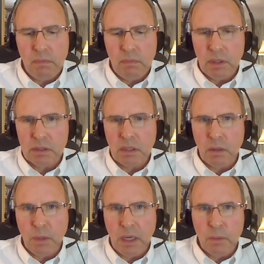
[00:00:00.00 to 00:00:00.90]

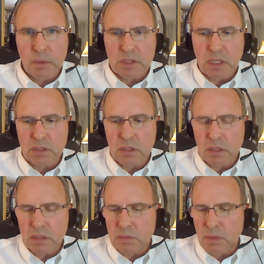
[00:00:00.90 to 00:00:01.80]
military power projection.
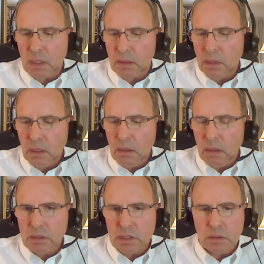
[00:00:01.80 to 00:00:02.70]
It's been a,
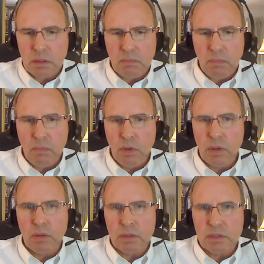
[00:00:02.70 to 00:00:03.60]
just a
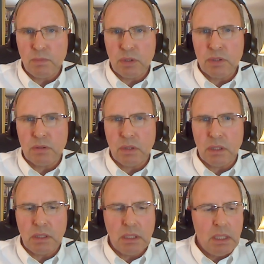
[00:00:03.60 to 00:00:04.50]
murderous
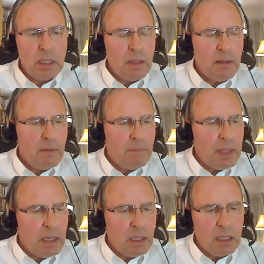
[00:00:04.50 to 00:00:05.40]
butchery
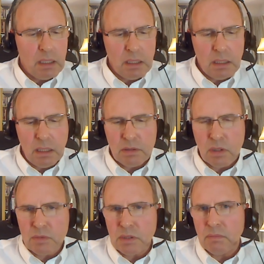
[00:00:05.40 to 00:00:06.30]
uh, in
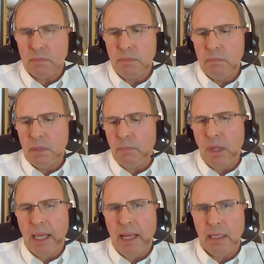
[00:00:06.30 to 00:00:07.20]
terms of uh,
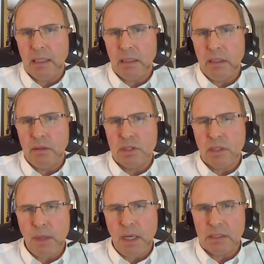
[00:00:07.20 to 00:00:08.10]
planning and
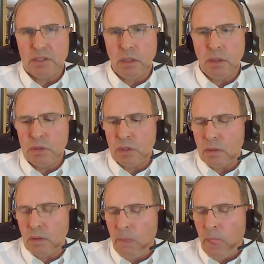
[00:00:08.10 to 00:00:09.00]
leadership and
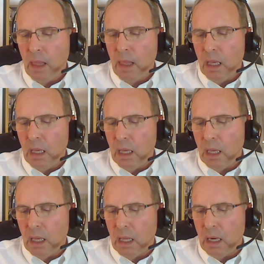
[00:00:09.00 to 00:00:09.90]
execution.
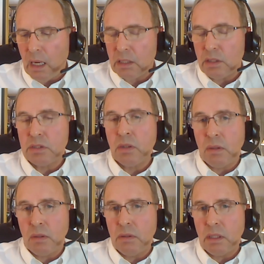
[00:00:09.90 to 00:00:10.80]
And I can assure
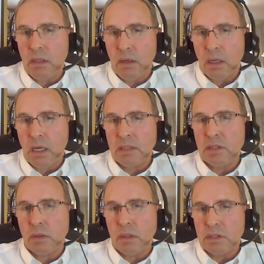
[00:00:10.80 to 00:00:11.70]
you that there are
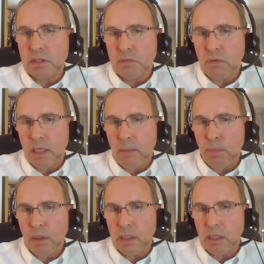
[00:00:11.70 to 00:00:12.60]
consequences for
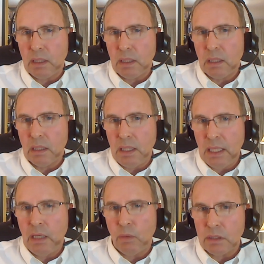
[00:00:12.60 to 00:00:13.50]
that building
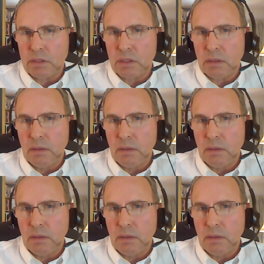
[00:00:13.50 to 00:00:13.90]
in Russia,